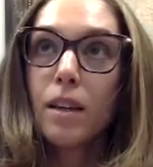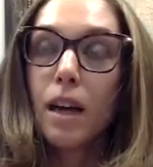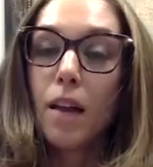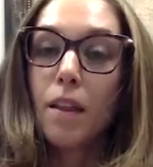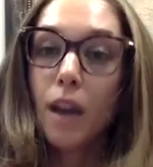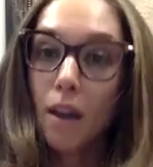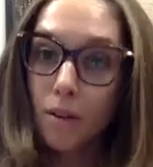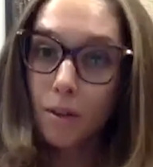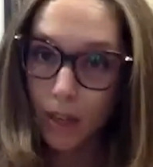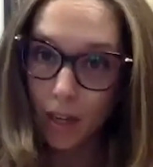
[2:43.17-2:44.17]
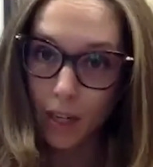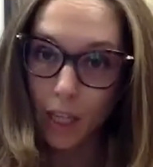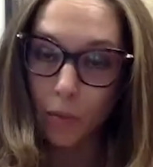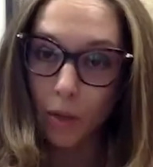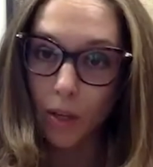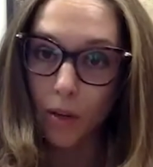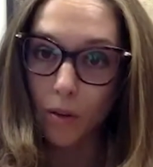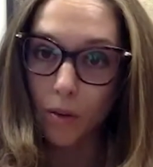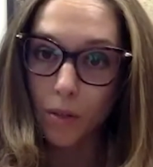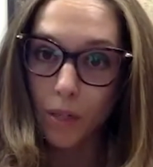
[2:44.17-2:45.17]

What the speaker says: The other technique that we use